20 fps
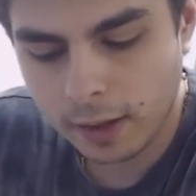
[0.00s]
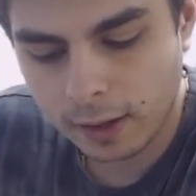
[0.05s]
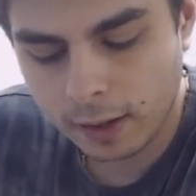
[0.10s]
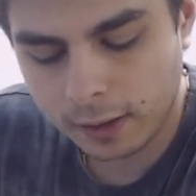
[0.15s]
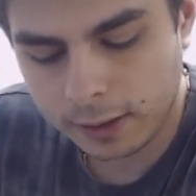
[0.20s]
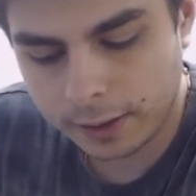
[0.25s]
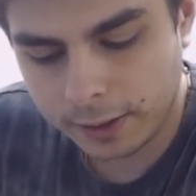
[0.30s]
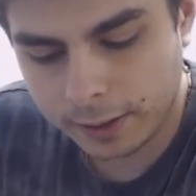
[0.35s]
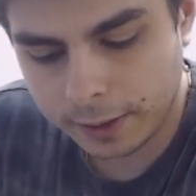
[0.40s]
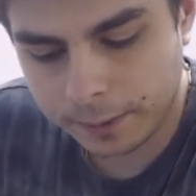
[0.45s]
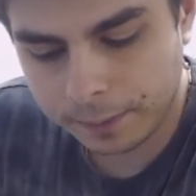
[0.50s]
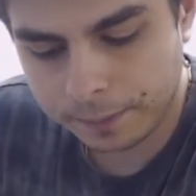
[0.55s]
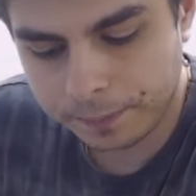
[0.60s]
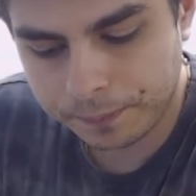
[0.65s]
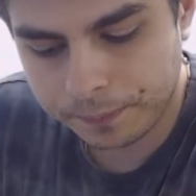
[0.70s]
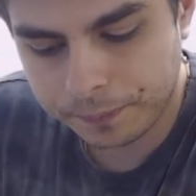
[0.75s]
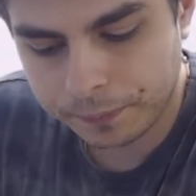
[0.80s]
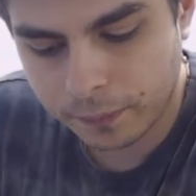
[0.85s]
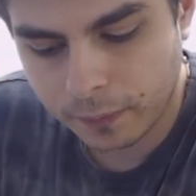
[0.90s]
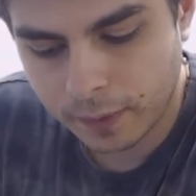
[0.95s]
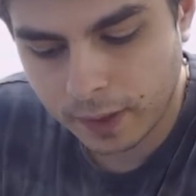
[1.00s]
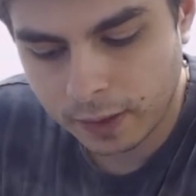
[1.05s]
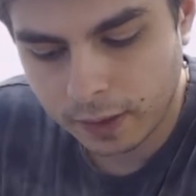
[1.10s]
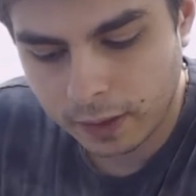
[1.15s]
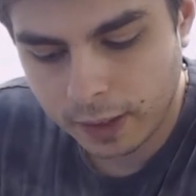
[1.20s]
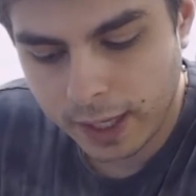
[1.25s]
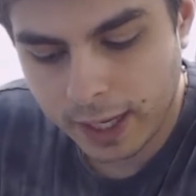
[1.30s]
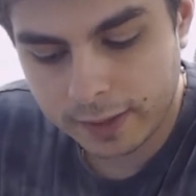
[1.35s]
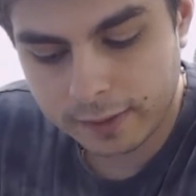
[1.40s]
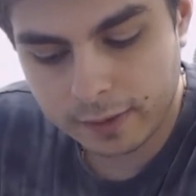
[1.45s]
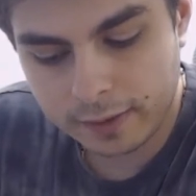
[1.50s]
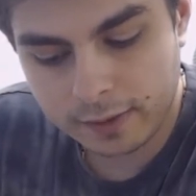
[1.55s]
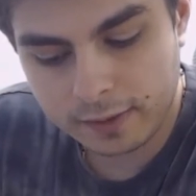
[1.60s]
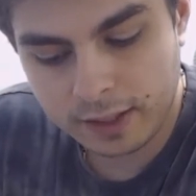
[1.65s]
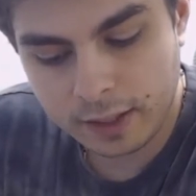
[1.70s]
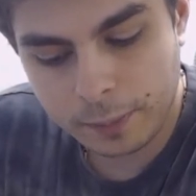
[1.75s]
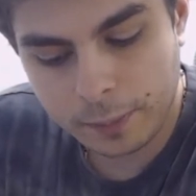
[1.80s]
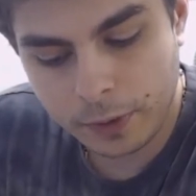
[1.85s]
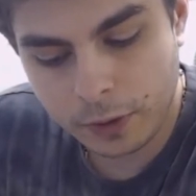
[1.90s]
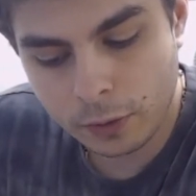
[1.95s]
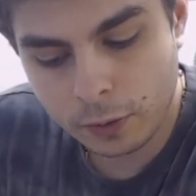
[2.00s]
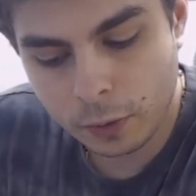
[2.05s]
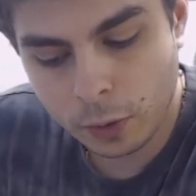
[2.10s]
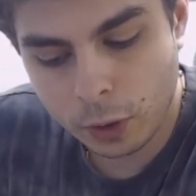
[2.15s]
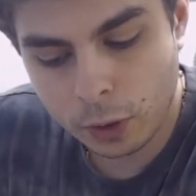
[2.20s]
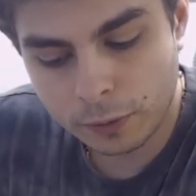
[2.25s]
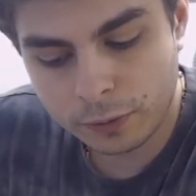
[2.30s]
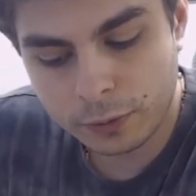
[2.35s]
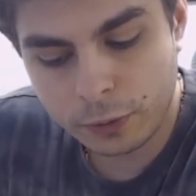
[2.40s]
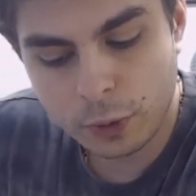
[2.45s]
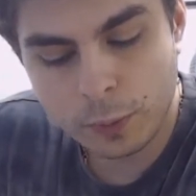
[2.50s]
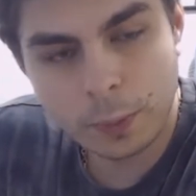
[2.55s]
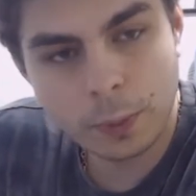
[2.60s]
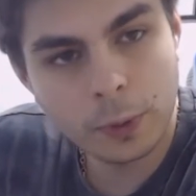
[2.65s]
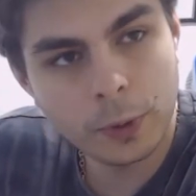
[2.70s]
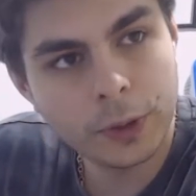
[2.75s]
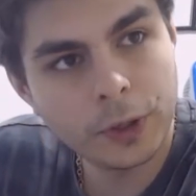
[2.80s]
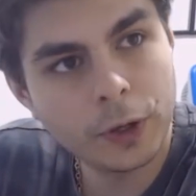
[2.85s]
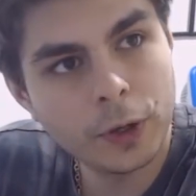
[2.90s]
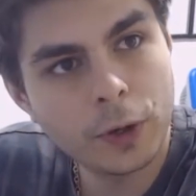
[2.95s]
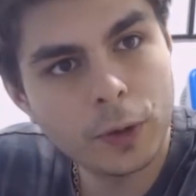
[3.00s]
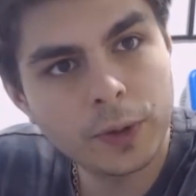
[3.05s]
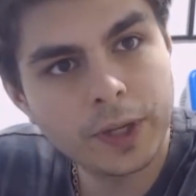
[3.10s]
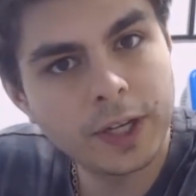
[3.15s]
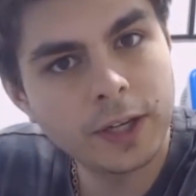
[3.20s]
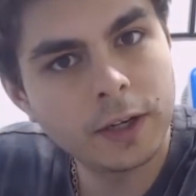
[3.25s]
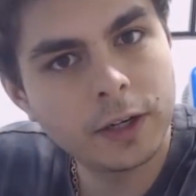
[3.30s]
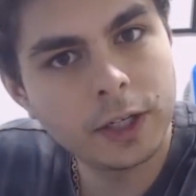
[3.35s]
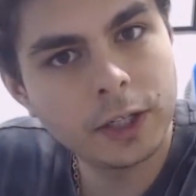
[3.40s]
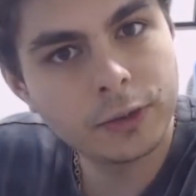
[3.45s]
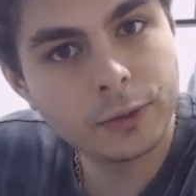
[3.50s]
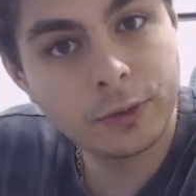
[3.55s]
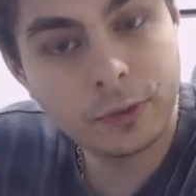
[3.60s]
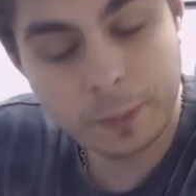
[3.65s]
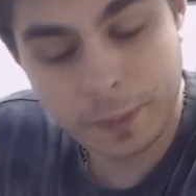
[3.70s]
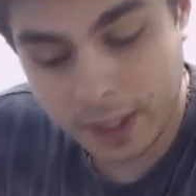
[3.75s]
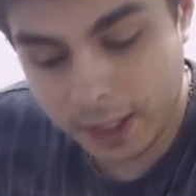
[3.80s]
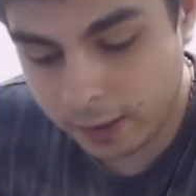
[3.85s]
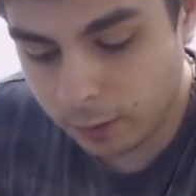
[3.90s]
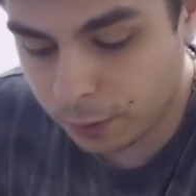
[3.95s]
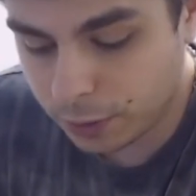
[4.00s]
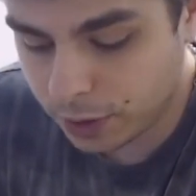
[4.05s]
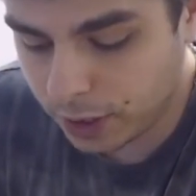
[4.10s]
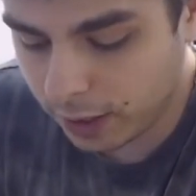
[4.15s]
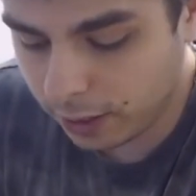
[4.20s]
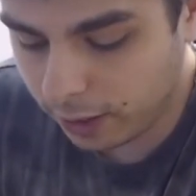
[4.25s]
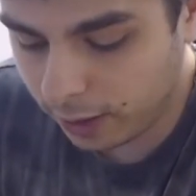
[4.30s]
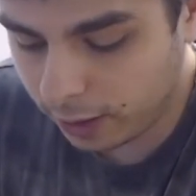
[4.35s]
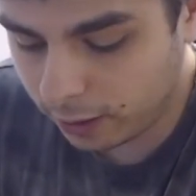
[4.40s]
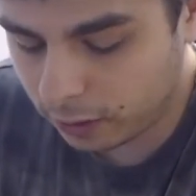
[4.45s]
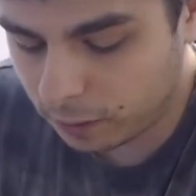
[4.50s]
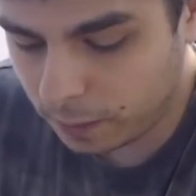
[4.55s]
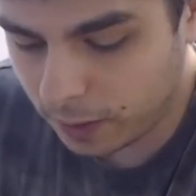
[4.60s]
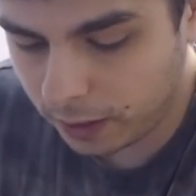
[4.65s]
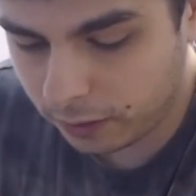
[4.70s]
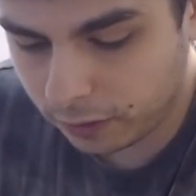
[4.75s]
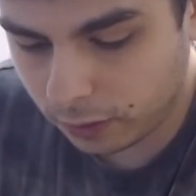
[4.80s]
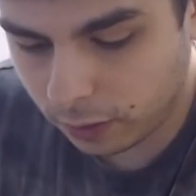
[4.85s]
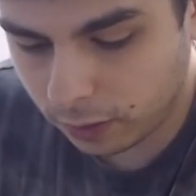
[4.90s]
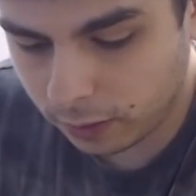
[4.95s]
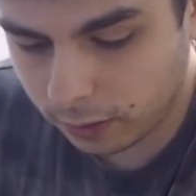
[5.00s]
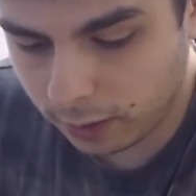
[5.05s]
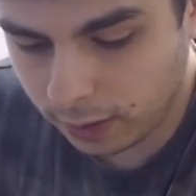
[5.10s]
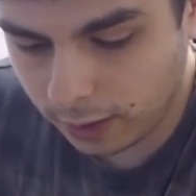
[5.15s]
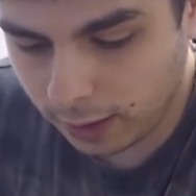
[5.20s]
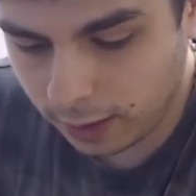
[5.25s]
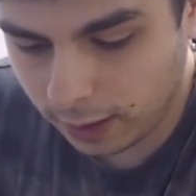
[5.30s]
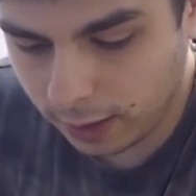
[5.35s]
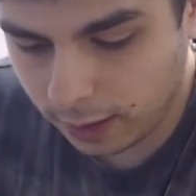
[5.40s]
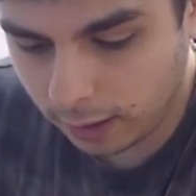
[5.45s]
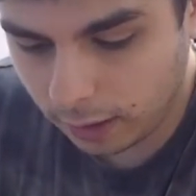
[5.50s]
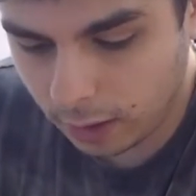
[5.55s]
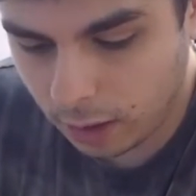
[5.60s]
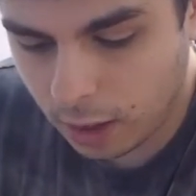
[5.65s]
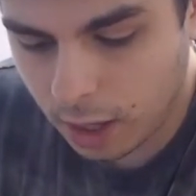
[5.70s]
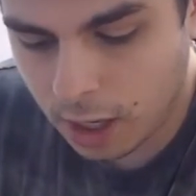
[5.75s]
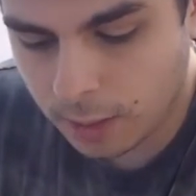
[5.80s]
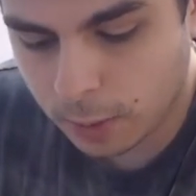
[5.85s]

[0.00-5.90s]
It has a CPU of 2.0 gigahertz of speed, which I think is based on the ARM